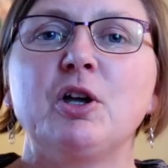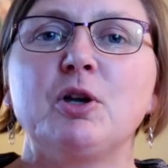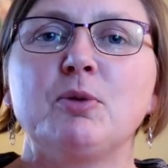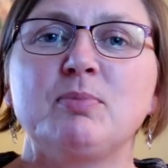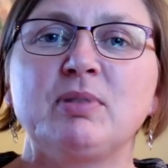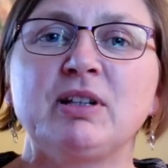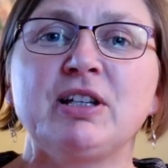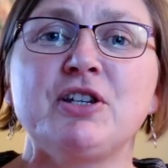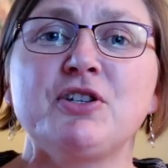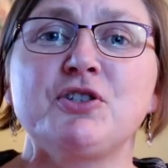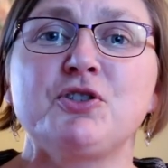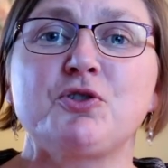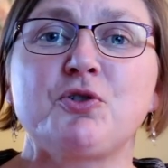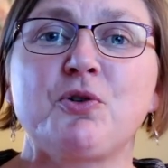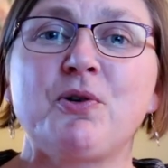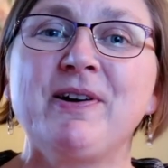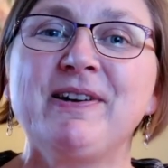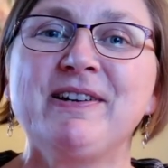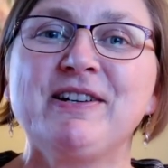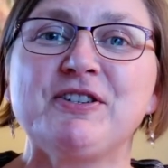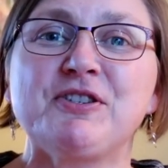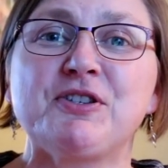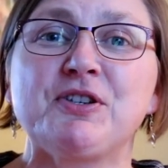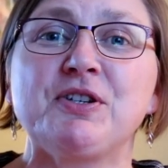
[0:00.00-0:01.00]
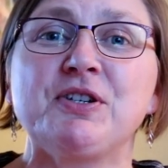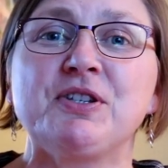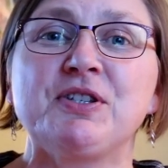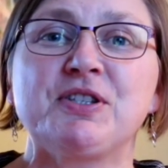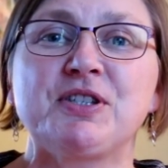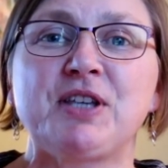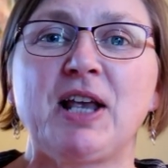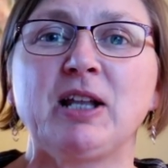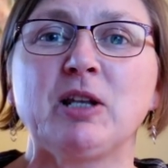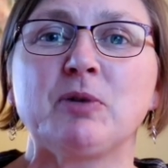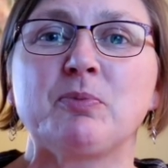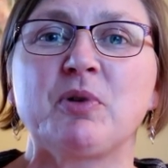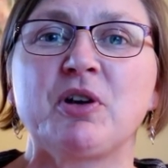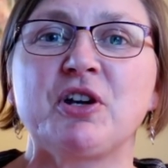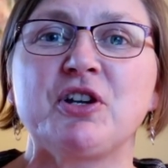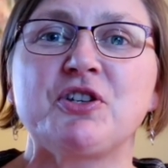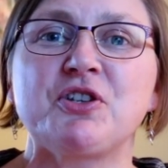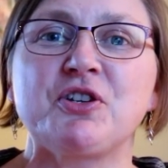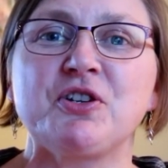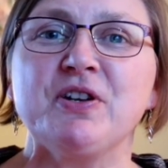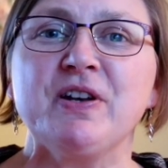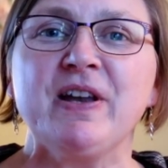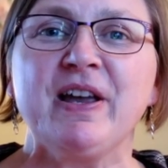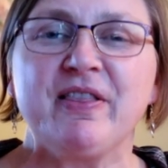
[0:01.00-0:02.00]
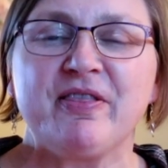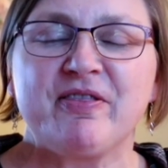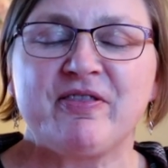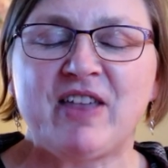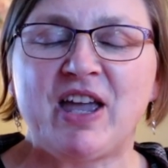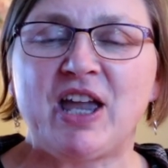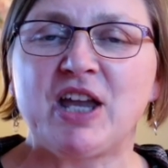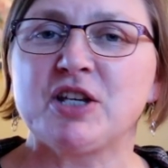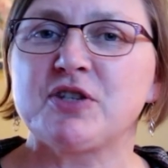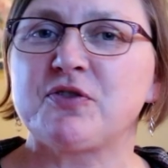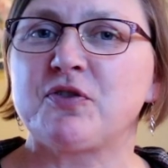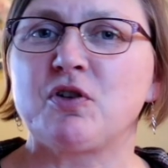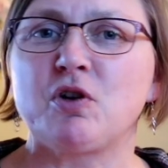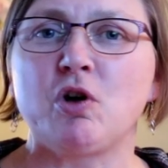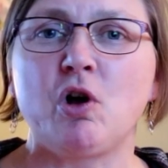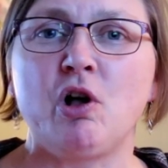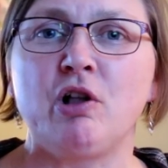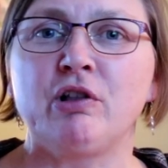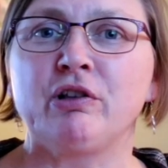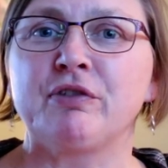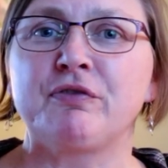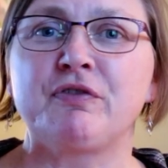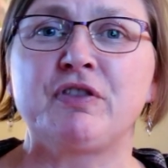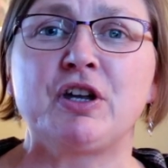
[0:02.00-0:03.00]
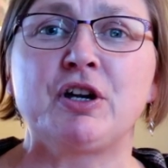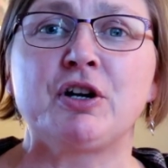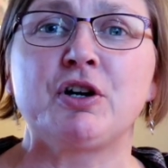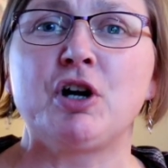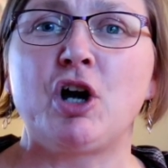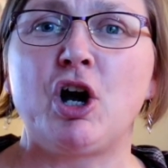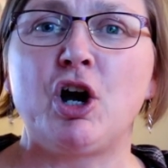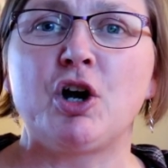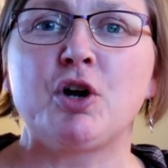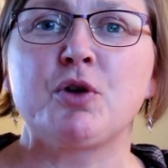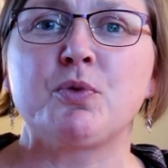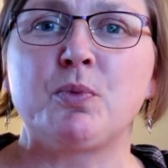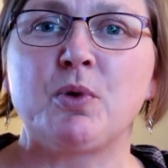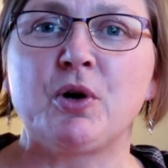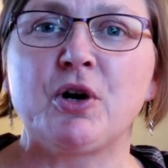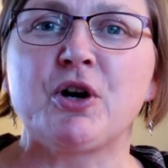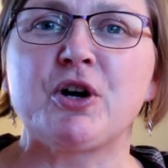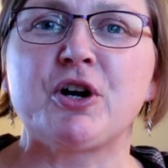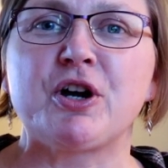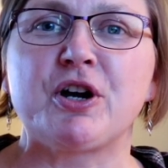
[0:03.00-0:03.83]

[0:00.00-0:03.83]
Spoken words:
Please join us in celebration and thanks for all of their hard work.